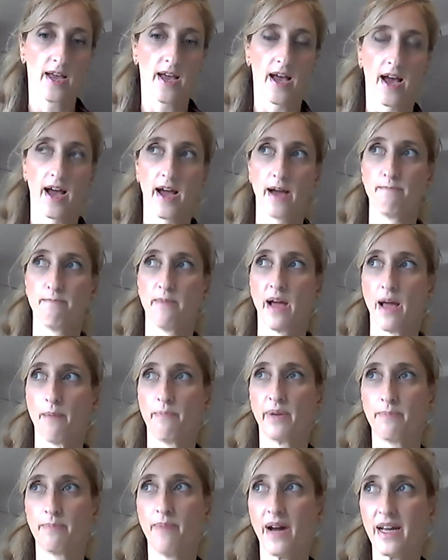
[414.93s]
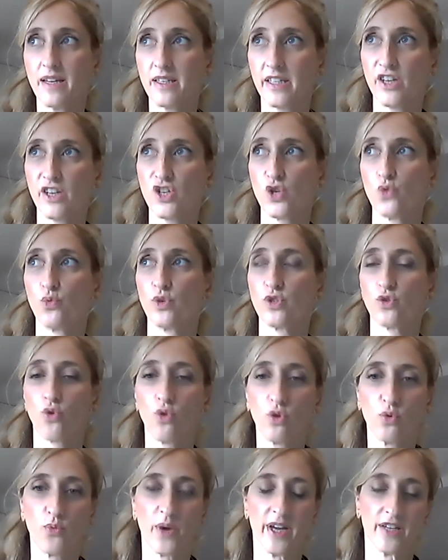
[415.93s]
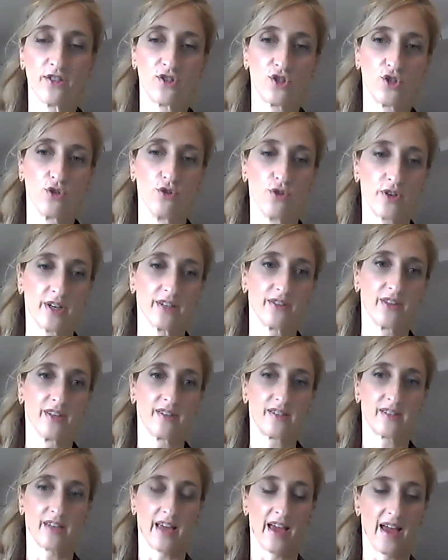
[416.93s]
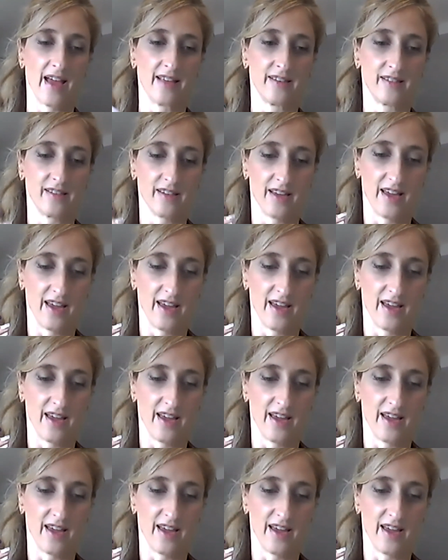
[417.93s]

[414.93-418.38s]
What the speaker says: But my intention was always to look at this as